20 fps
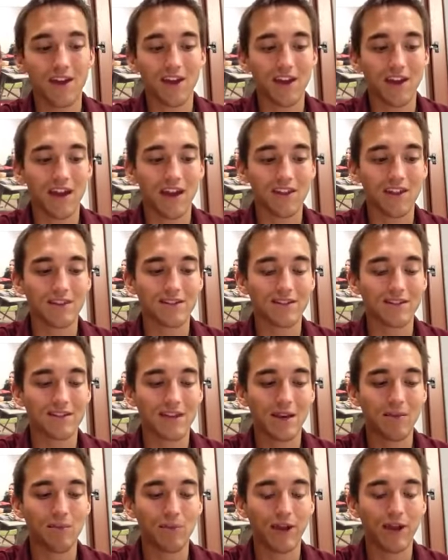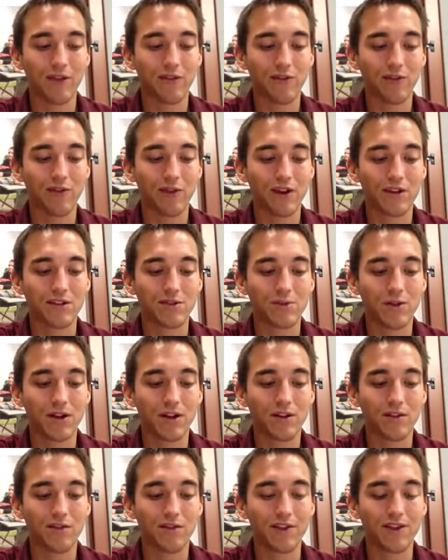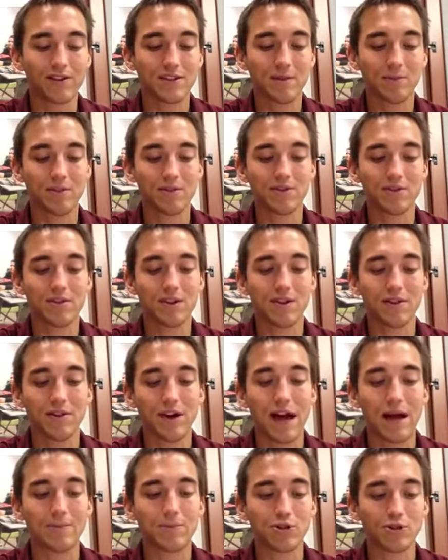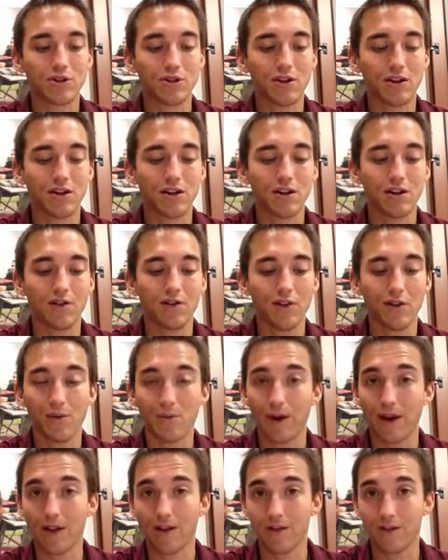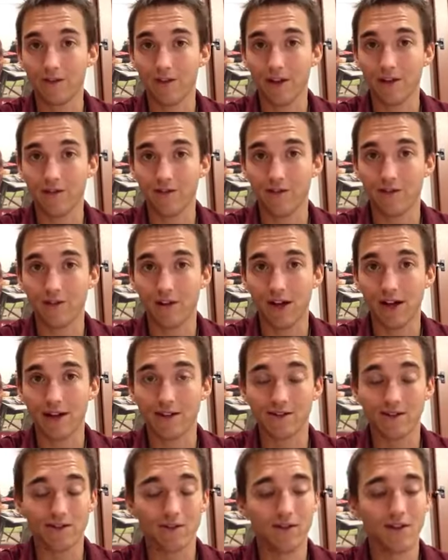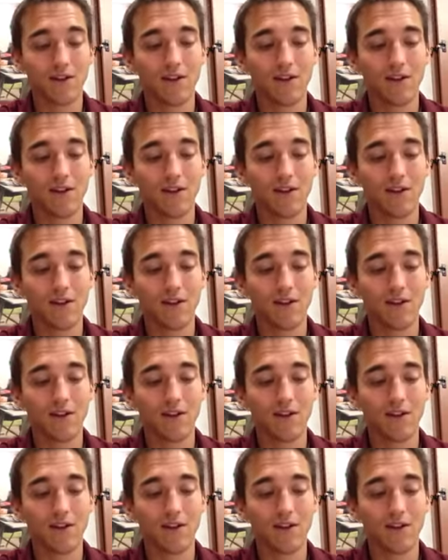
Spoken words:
And that's the same thing for grade 12, except there's another option of a regular level class.